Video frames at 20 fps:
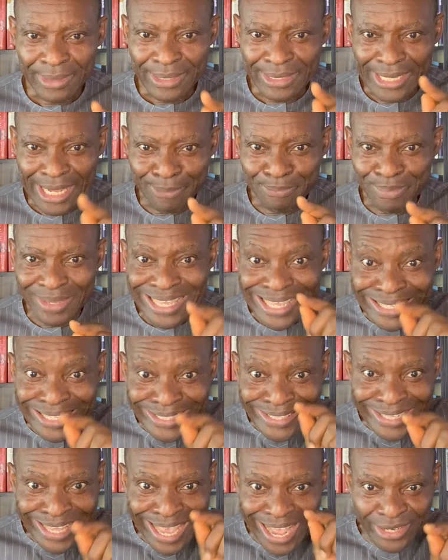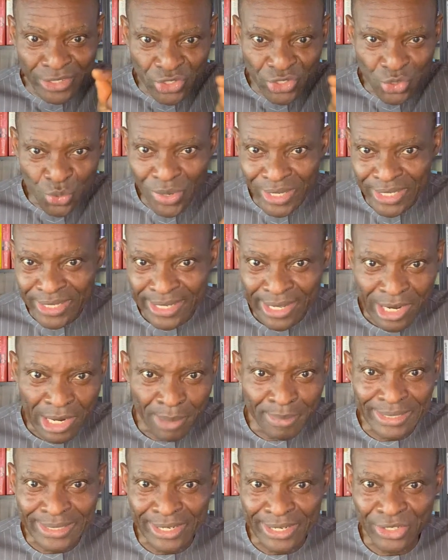Type easy and sweet in the
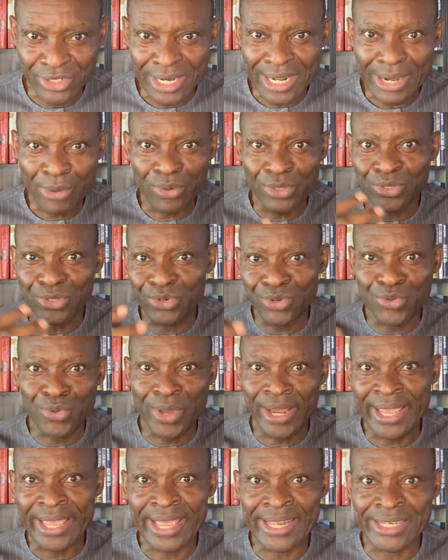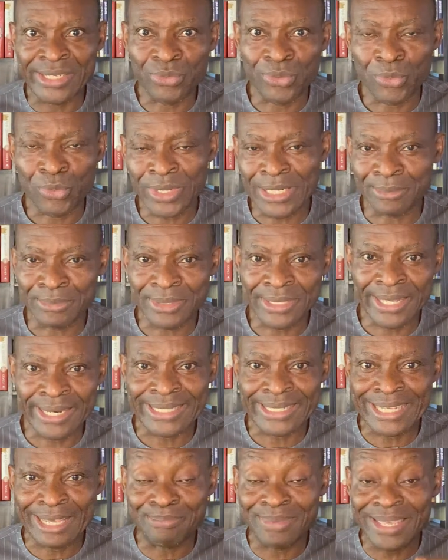comment section. I want to know you're engaging with what I'm saying.
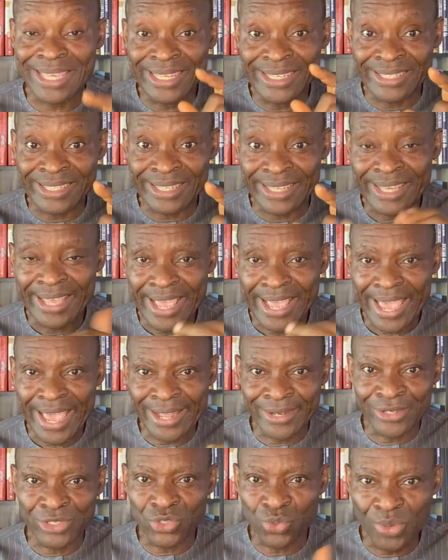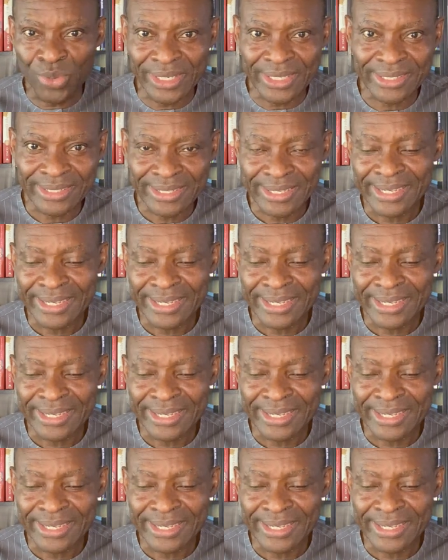Type easy and sweet.